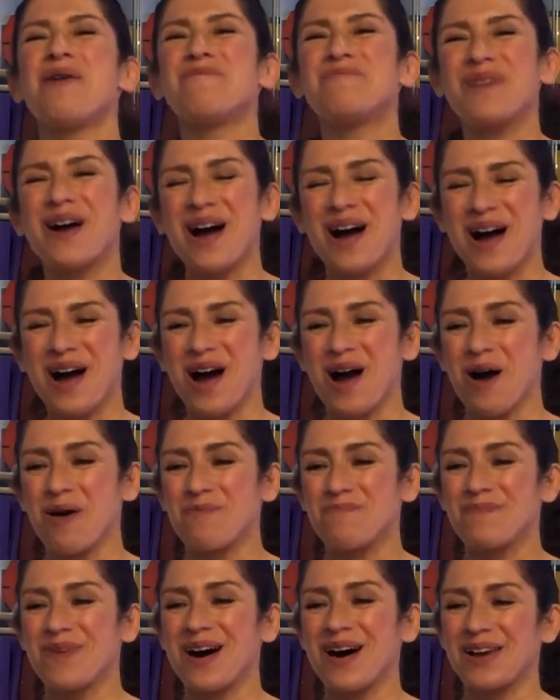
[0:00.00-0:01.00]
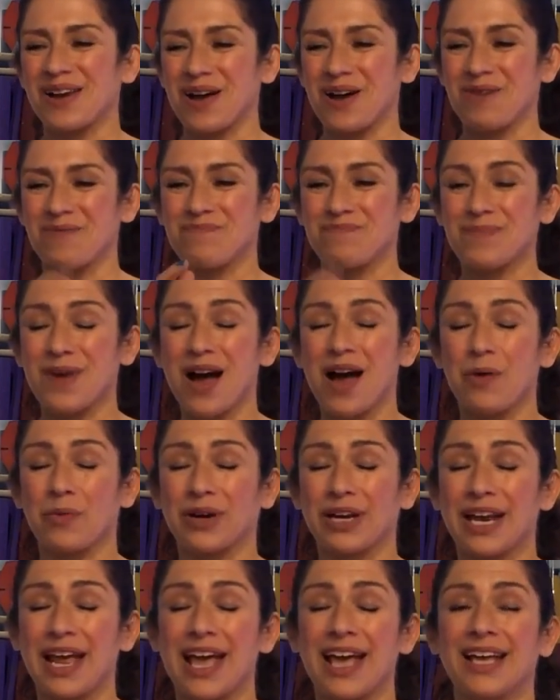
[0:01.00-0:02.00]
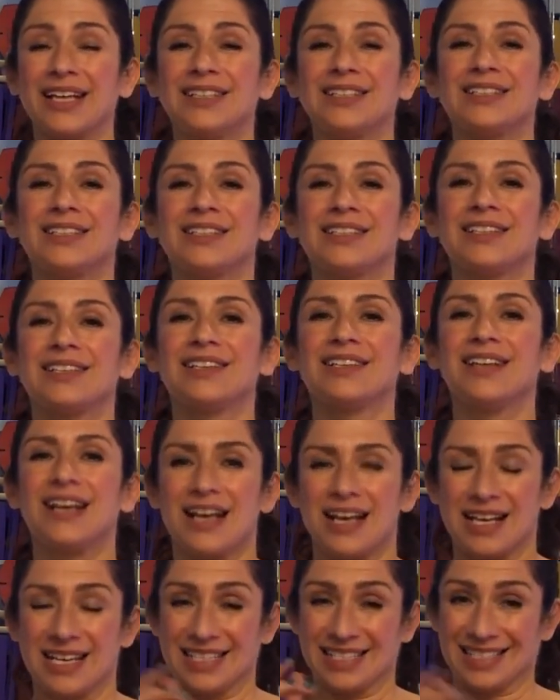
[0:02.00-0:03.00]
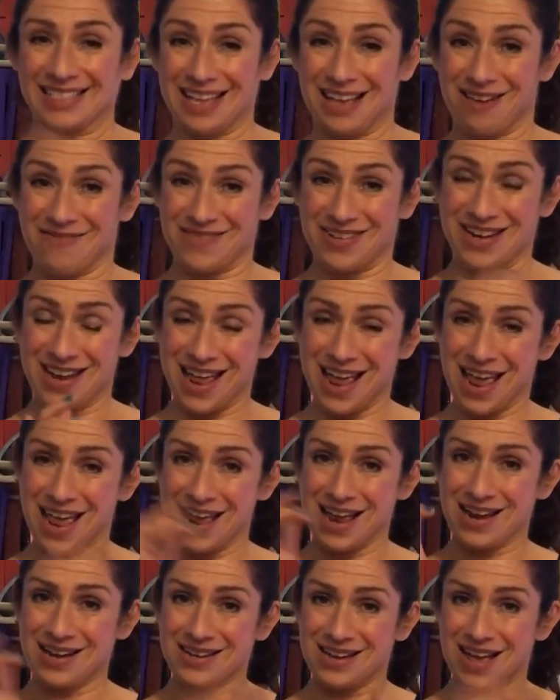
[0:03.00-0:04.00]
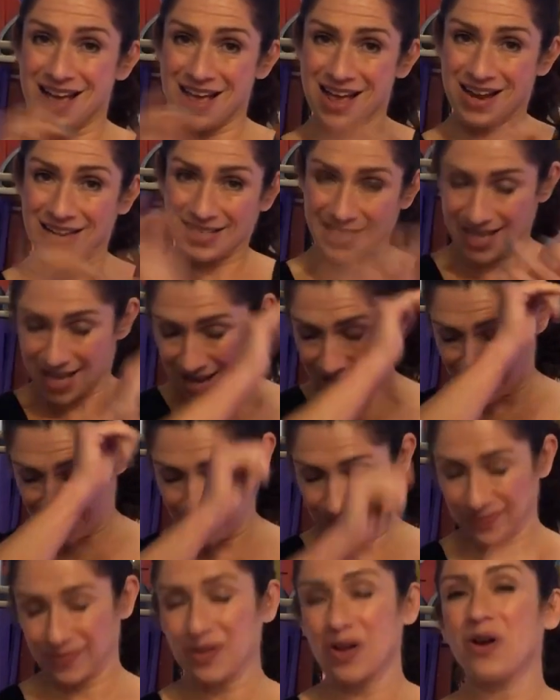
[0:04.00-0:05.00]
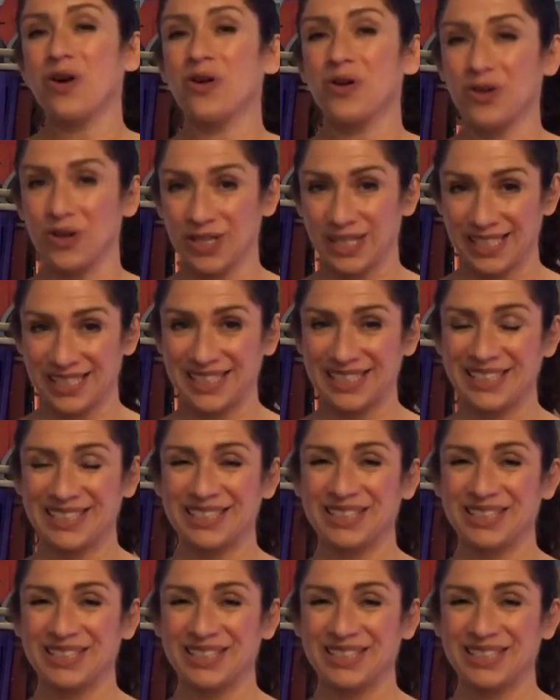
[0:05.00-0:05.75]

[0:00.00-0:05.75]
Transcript: Ba, ba, dum, ba. We're going to end. 7, 8, 9, 10. Ole.